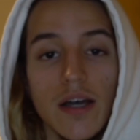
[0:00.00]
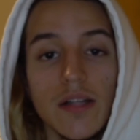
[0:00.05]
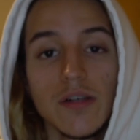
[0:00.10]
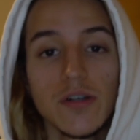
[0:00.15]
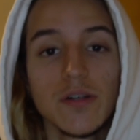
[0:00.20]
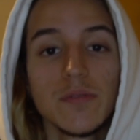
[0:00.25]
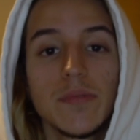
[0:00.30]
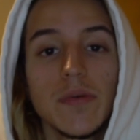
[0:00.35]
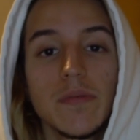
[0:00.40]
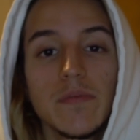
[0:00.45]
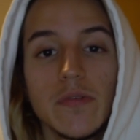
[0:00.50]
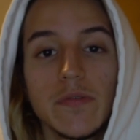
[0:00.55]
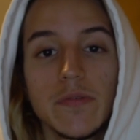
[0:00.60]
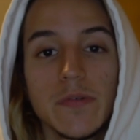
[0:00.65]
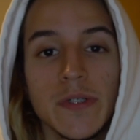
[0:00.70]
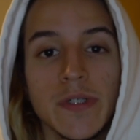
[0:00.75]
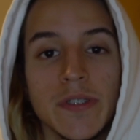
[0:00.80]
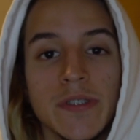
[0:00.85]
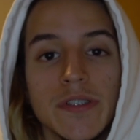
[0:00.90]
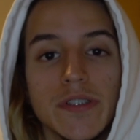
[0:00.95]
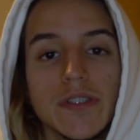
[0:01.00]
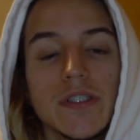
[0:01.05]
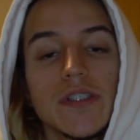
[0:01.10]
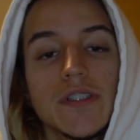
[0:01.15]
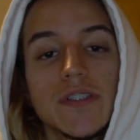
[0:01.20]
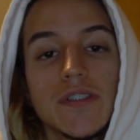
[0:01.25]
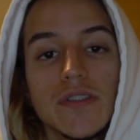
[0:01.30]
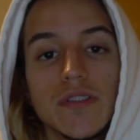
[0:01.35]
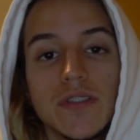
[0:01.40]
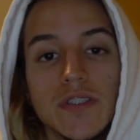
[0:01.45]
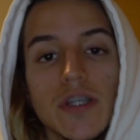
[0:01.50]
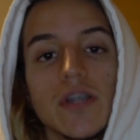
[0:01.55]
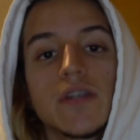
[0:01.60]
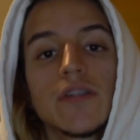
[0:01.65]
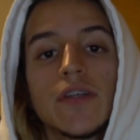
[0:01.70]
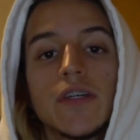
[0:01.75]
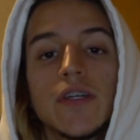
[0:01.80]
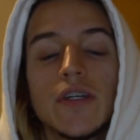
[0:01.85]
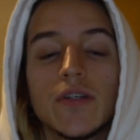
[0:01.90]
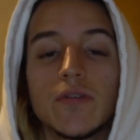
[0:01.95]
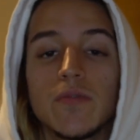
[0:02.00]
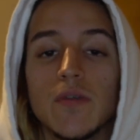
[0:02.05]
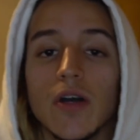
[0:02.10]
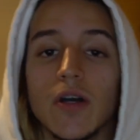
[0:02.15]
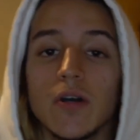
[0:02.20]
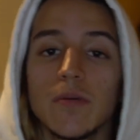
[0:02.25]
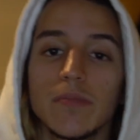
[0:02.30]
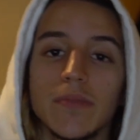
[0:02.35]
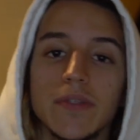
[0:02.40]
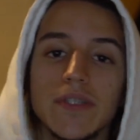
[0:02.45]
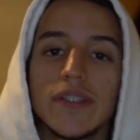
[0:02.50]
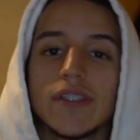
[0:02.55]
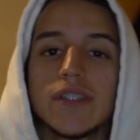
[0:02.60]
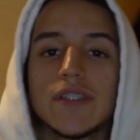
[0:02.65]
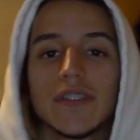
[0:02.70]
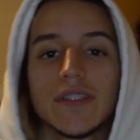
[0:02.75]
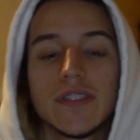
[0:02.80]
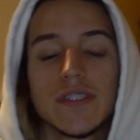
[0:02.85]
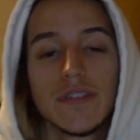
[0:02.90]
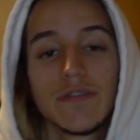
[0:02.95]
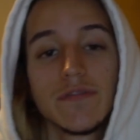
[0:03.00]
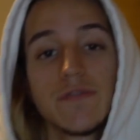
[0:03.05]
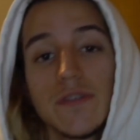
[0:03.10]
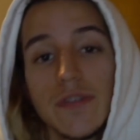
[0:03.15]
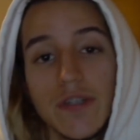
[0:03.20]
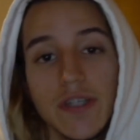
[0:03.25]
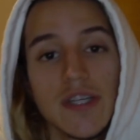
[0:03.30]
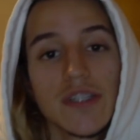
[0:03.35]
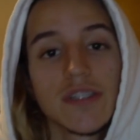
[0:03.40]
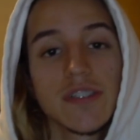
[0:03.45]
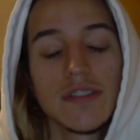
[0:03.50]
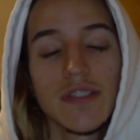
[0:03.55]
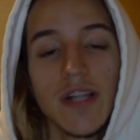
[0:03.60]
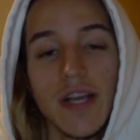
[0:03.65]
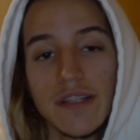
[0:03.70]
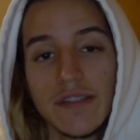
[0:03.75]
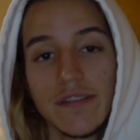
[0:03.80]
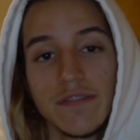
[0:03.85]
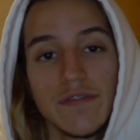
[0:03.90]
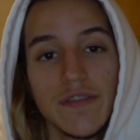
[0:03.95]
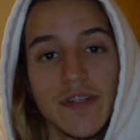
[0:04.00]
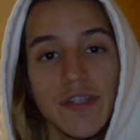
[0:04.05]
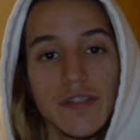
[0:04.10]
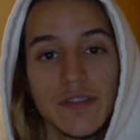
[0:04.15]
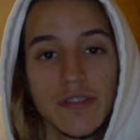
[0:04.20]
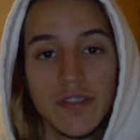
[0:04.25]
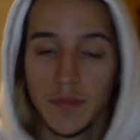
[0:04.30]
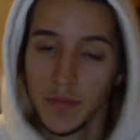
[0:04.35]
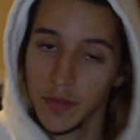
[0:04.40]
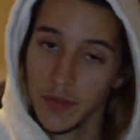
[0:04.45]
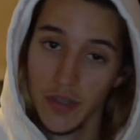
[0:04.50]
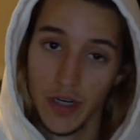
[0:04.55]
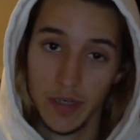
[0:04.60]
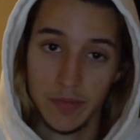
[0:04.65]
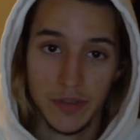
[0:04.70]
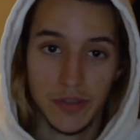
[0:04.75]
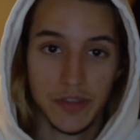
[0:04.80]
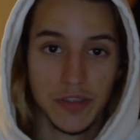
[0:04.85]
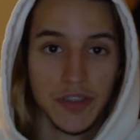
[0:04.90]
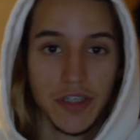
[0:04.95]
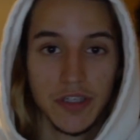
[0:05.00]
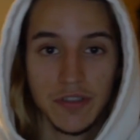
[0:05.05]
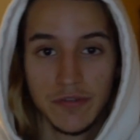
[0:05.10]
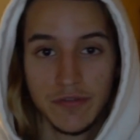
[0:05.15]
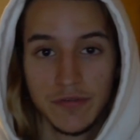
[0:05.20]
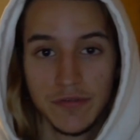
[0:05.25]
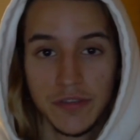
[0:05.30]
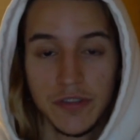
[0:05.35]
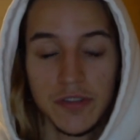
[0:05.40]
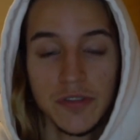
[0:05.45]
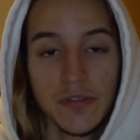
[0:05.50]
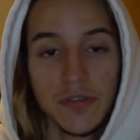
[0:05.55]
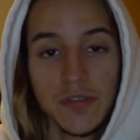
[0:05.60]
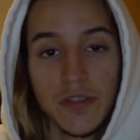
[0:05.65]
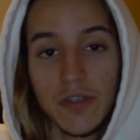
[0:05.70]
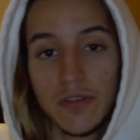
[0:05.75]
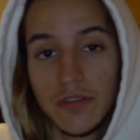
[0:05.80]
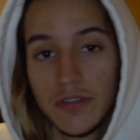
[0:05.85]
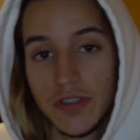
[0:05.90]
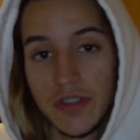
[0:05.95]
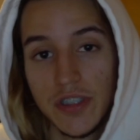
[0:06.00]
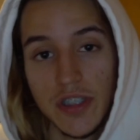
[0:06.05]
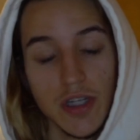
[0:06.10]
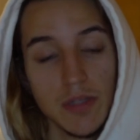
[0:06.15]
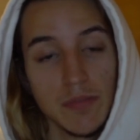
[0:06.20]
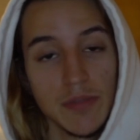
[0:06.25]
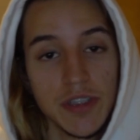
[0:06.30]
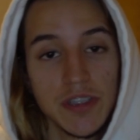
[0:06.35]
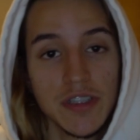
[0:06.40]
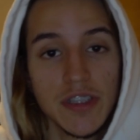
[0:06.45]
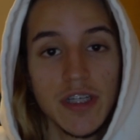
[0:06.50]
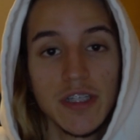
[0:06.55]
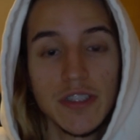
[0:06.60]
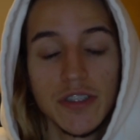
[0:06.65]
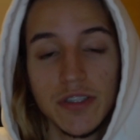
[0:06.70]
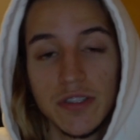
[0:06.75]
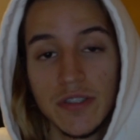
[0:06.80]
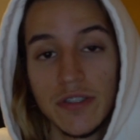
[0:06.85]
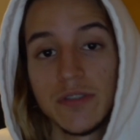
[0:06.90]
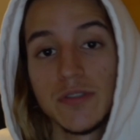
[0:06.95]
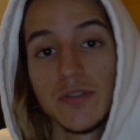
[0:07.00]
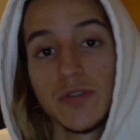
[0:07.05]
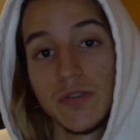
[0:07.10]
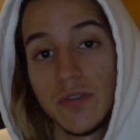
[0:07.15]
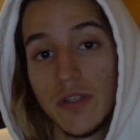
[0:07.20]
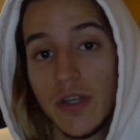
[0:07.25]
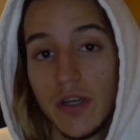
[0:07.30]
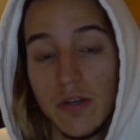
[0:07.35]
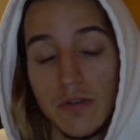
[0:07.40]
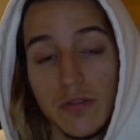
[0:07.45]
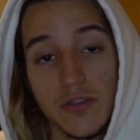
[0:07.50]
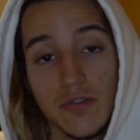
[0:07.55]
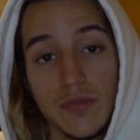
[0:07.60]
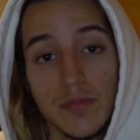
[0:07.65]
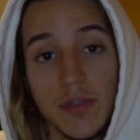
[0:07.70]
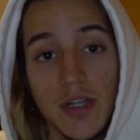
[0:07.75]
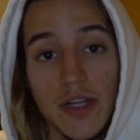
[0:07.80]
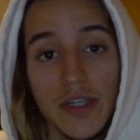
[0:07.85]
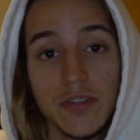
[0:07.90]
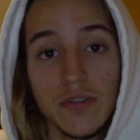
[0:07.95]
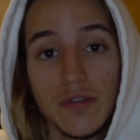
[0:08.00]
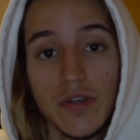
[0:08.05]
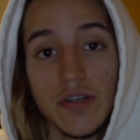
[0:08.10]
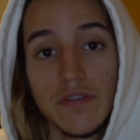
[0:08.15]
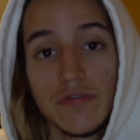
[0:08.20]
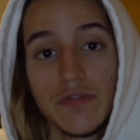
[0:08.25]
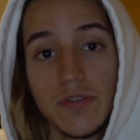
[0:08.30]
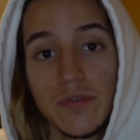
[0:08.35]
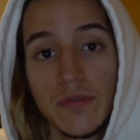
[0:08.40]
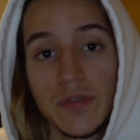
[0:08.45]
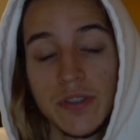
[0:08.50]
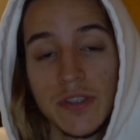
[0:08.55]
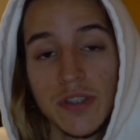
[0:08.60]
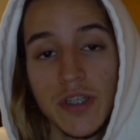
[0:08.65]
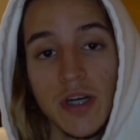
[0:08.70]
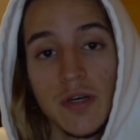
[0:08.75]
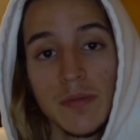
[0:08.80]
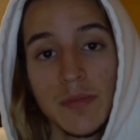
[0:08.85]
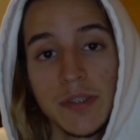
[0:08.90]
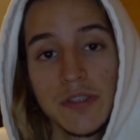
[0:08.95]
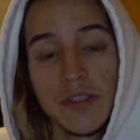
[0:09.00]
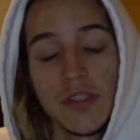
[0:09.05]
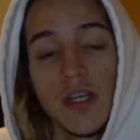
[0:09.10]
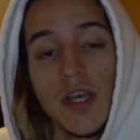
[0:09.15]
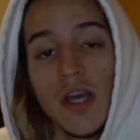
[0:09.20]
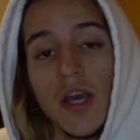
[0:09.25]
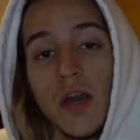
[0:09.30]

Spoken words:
Hello people from Gooner Station, John here. Well, please, if you guys can like the video, subscribe to the channel if you're new, it goes in the comments section. I usually always reply to everyone's comments.